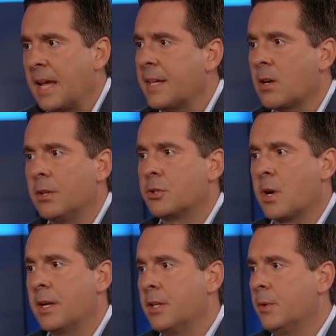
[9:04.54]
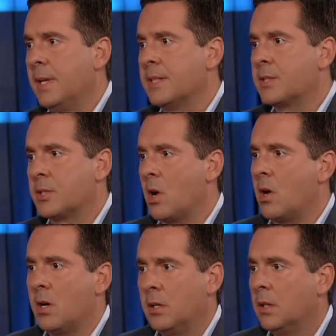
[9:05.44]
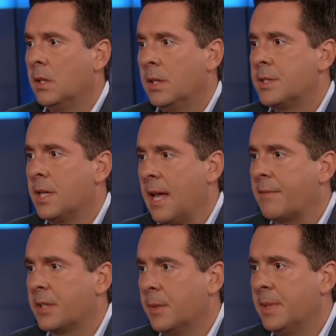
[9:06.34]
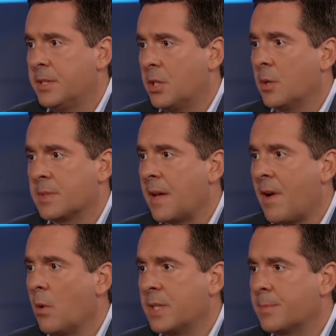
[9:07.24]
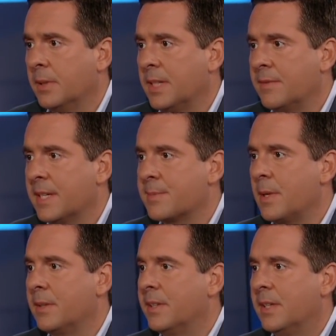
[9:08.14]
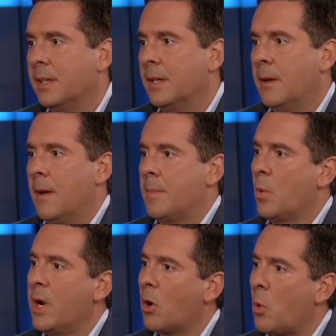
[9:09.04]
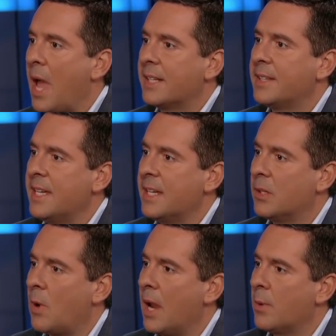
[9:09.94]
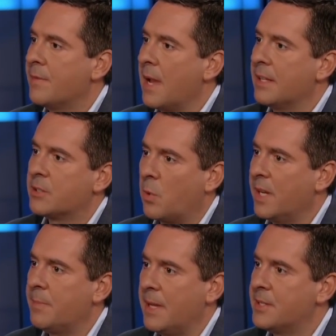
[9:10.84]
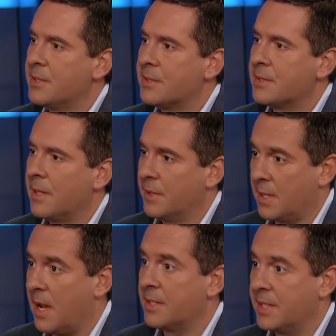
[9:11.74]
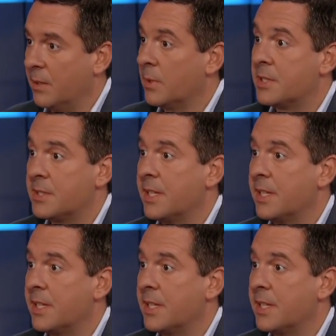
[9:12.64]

I think all they're trying to do is stall till after the midterms. I've always believed this. But we are right at the end, right? We've got 20 pages of the content, which is